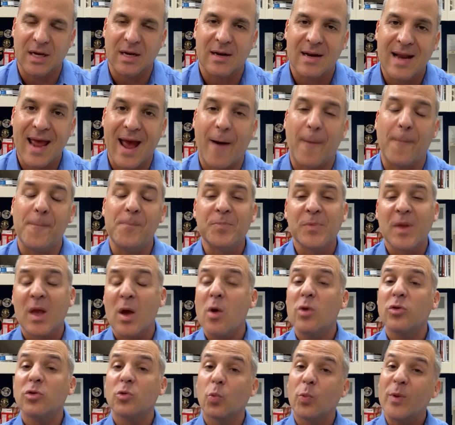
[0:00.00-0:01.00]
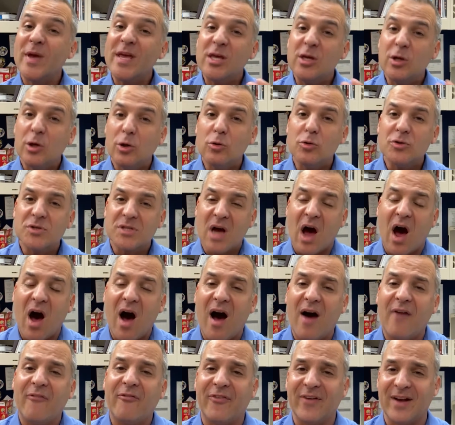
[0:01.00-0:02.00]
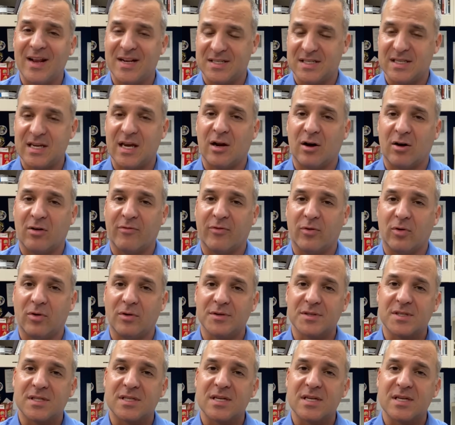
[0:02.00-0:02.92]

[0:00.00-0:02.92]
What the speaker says: Now, we use confidence intervals